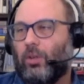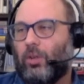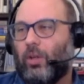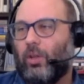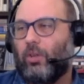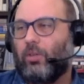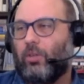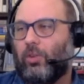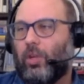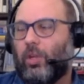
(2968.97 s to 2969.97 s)
is
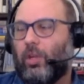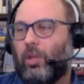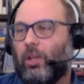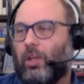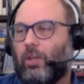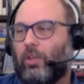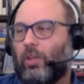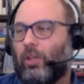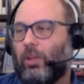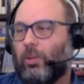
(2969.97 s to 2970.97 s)
to write in a less
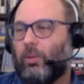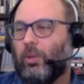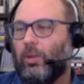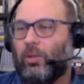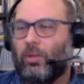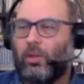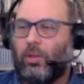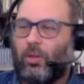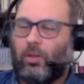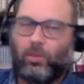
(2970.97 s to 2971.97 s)
academic way
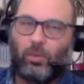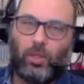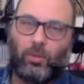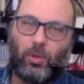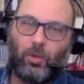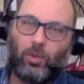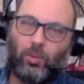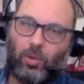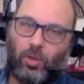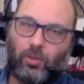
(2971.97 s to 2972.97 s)
to make my work
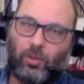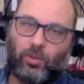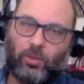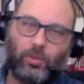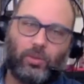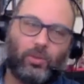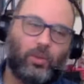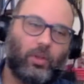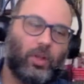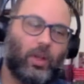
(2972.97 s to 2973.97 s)
more accessible.
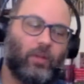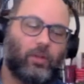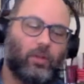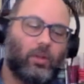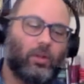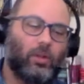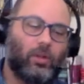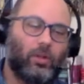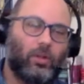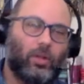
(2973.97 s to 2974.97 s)
And I haven't
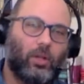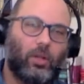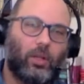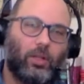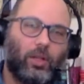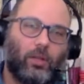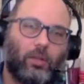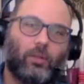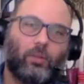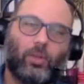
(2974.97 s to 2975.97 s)
done that
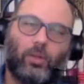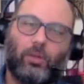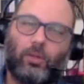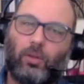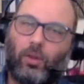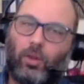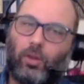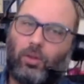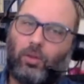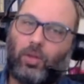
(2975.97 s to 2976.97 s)
yet, but
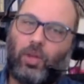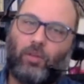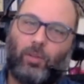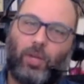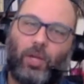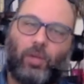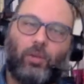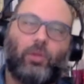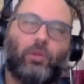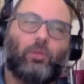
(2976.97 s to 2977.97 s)
I have a
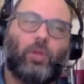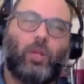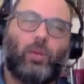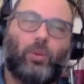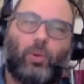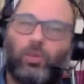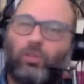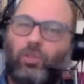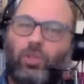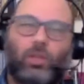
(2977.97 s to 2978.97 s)
background writing
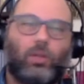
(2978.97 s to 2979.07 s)
poetry,